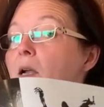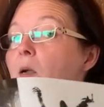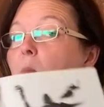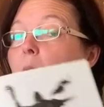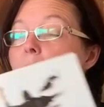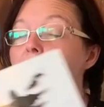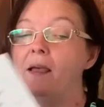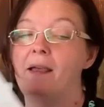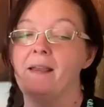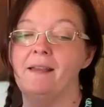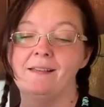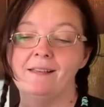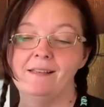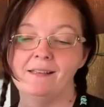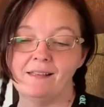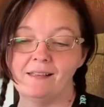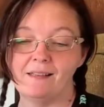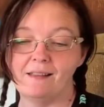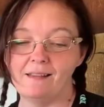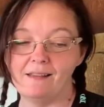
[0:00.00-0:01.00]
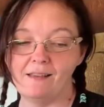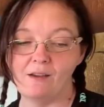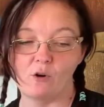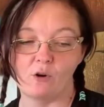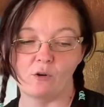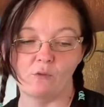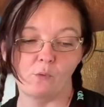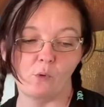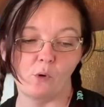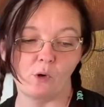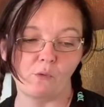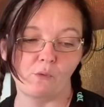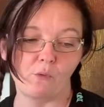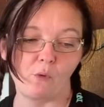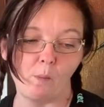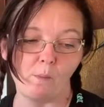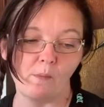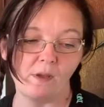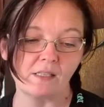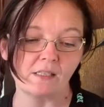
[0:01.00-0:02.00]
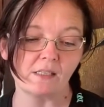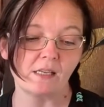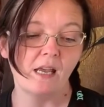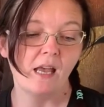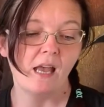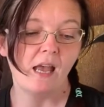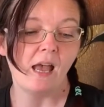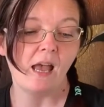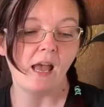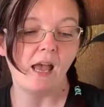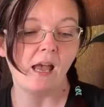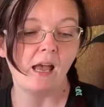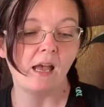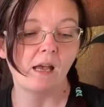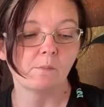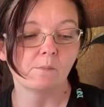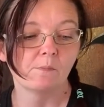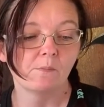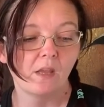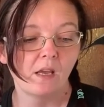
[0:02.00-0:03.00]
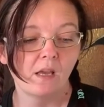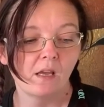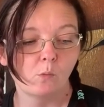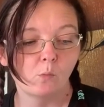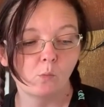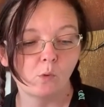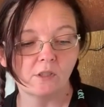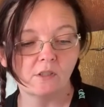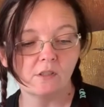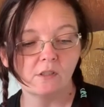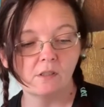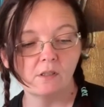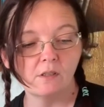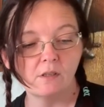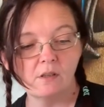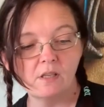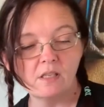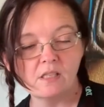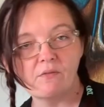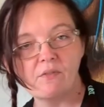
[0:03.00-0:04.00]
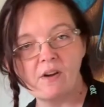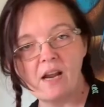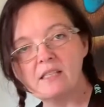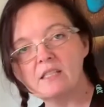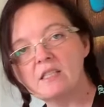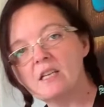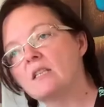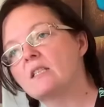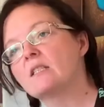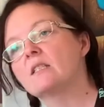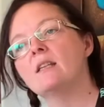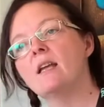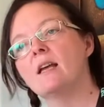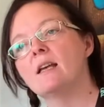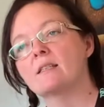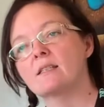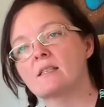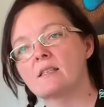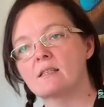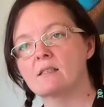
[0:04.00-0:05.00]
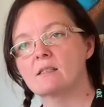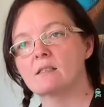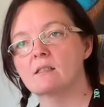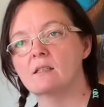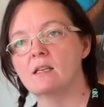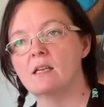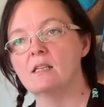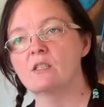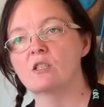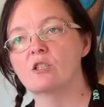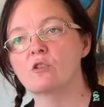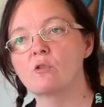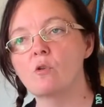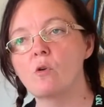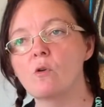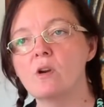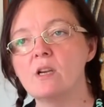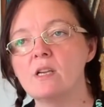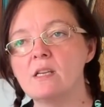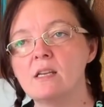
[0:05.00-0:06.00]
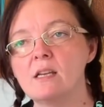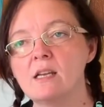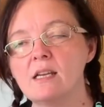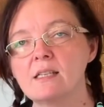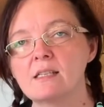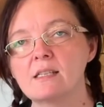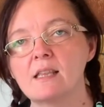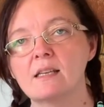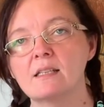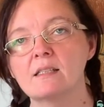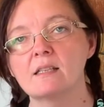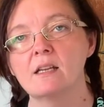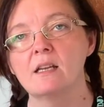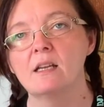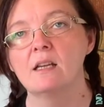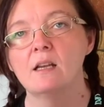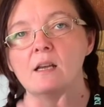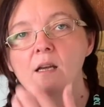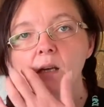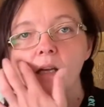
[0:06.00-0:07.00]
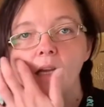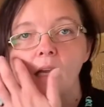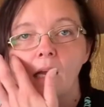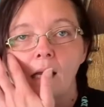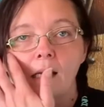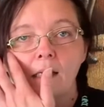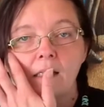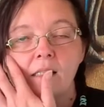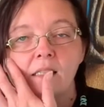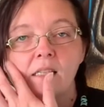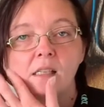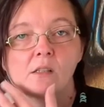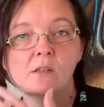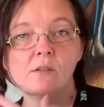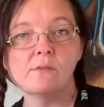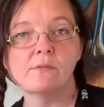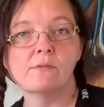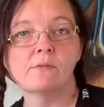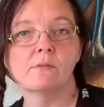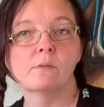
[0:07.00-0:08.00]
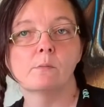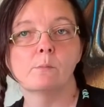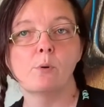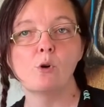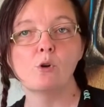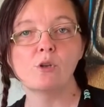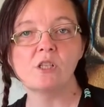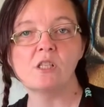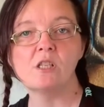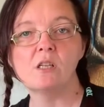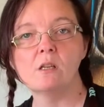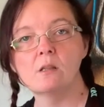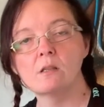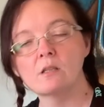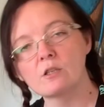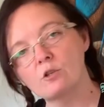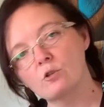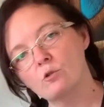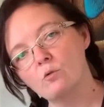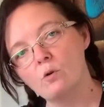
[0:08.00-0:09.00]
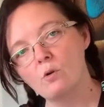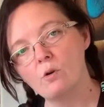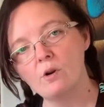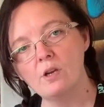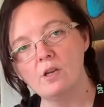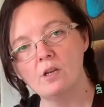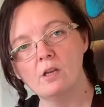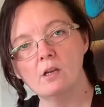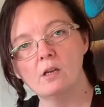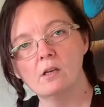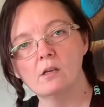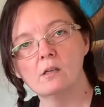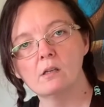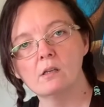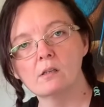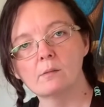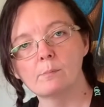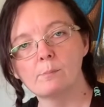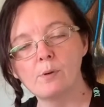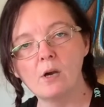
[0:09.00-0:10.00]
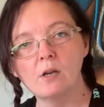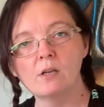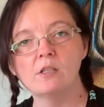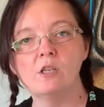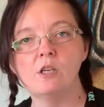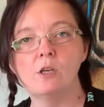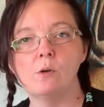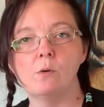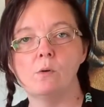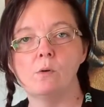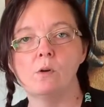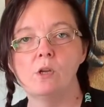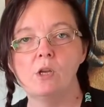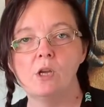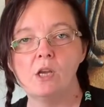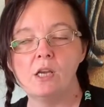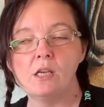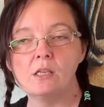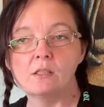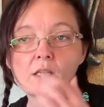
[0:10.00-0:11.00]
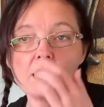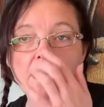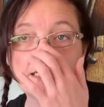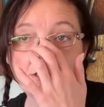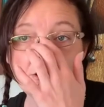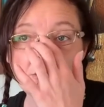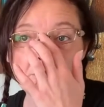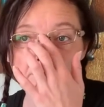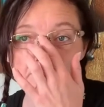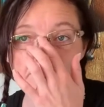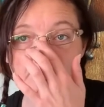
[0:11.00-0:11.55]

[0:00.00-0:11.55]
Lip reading: by the artwork from it. What this franchise does in story is that instead of pushing the story upon you, it kind of